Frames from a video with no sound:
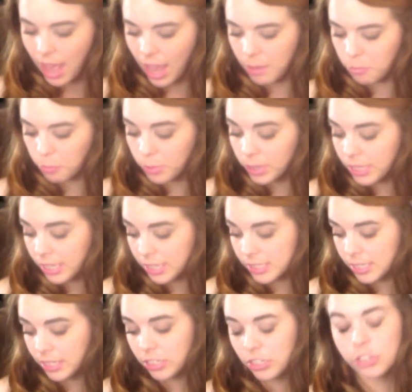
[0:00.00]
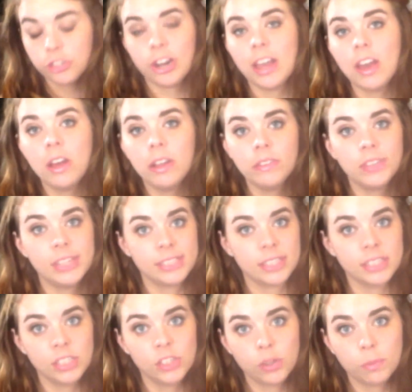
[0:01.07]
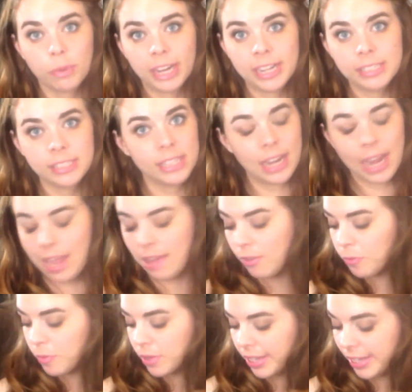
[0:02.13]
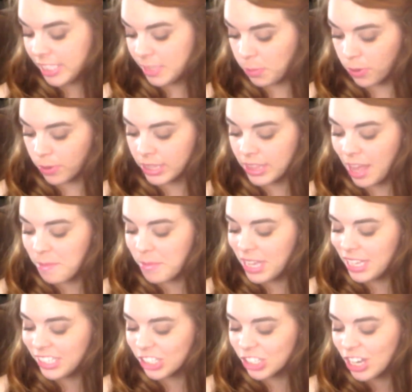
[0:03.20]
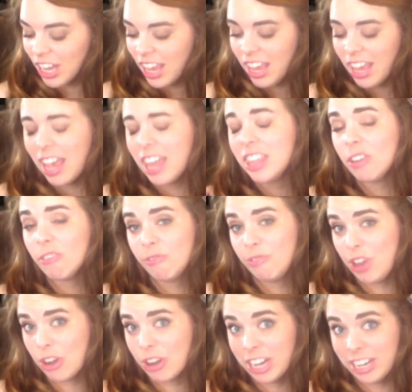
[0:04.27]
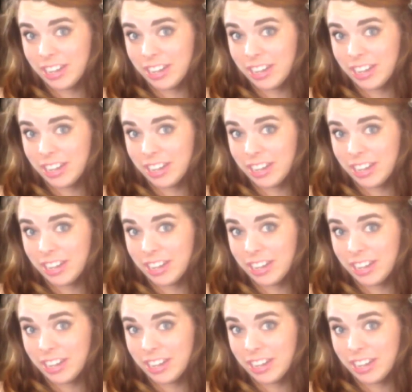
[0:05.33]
I'm really excited to try all of these because these are brands that I haven't really explored that much, and they're very